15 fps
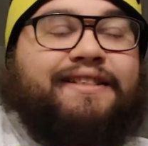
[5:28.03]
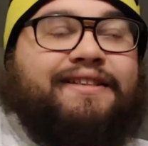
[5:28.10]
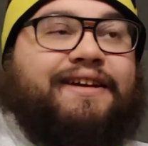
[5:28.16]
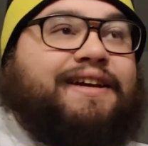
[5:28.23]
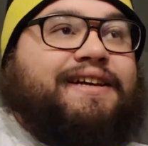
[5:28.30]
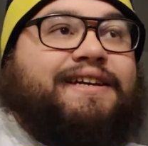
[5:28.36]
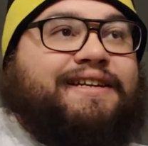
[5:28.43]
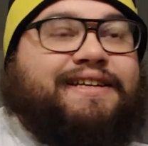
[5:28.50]

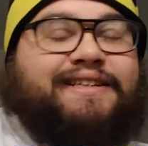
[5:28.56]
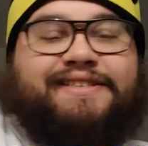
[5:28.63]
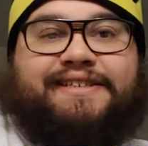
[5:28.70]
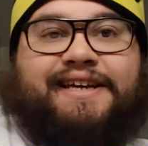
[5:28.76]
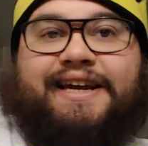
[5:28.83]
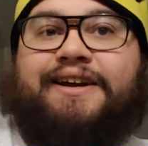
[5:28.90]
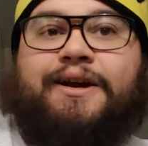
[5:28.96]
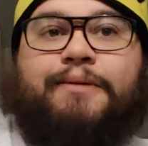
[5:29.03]
Like, he doesn't
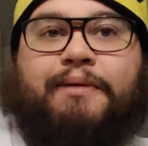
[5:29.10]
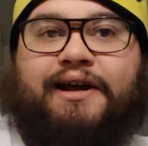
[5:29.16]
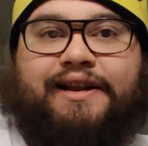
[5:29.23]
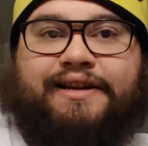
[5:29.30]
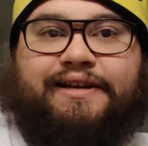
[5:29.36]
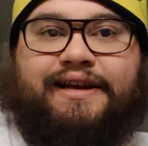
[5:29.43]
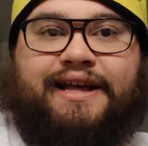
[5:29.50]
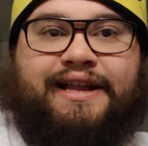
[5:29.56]
care
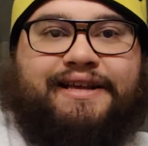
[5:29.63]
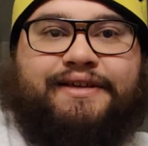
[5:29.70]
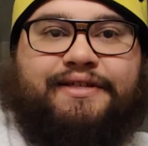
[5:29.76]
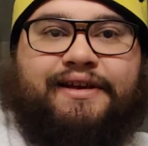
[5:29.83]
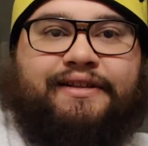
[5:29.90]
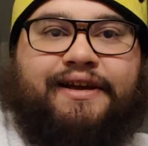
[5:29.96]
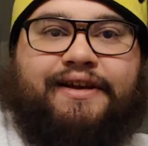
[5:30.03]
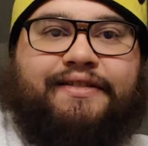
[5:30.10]
about
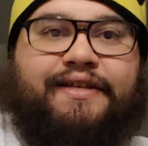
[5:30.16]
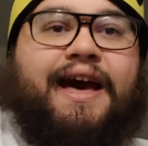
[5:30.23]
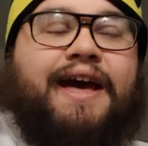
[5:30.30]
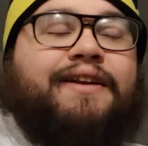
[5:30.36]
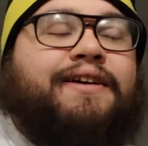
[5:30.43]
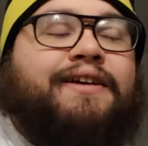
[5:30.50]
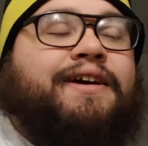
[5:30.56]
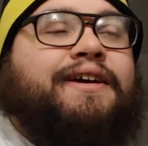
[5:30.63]
anything like
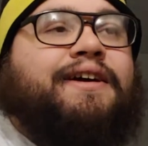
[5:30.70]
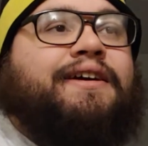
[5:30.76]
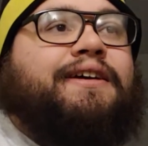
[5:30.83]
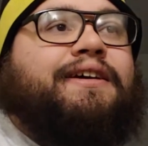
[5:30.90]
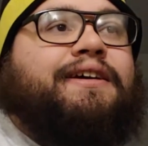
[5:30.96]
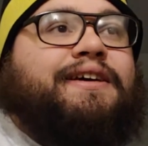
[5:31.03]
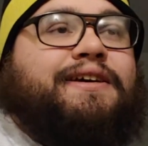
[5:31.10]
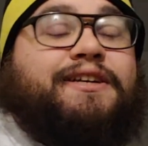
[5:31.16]
that.
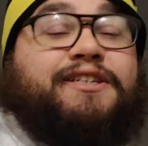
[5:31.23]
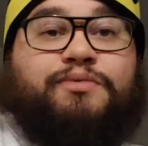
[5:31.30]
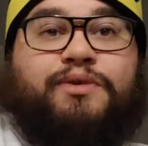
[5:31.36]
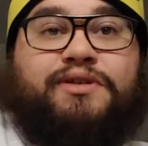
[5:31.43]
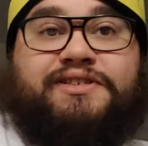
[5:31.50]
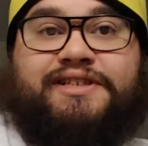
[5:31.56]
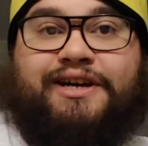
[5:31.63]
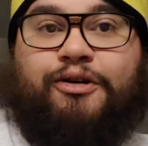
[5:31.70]
He just
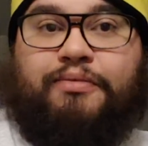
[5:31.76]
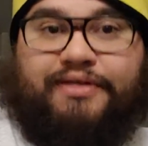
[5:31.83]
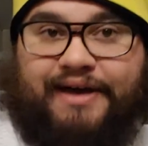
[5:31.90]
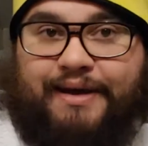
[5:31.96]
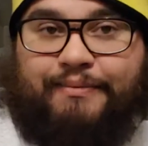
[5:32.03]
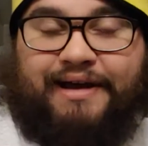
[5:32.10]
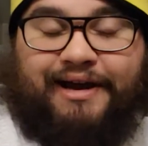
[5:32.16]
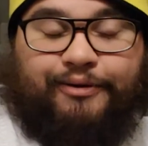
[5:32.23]
wants to help
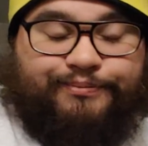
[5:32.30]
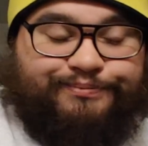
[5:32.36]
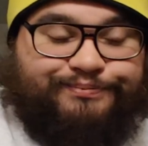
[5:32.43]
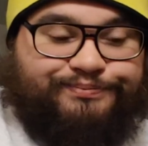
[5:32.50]
them out.